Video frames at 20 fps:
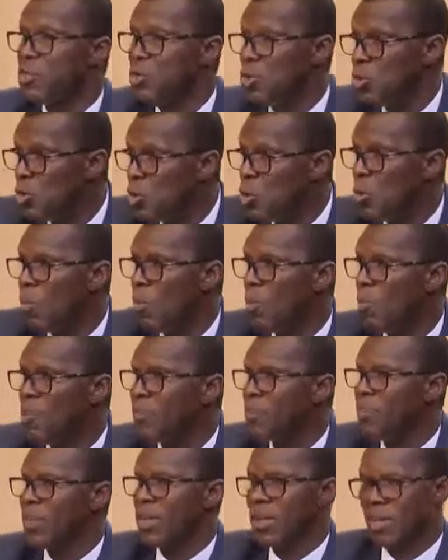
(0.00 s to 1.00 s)
to do.
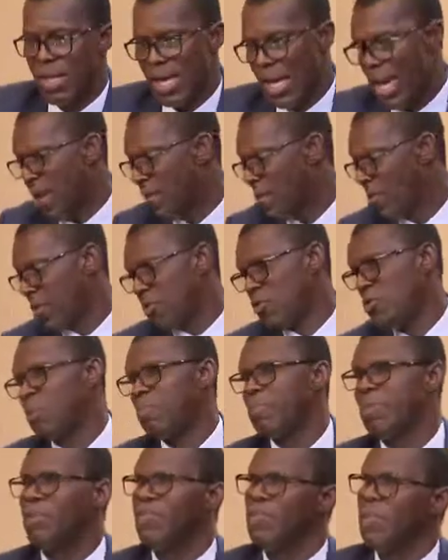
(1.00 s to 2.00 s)
Another
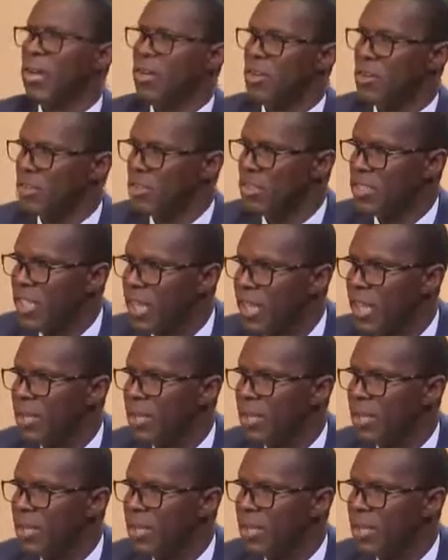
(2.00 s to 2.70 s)
topic for another day.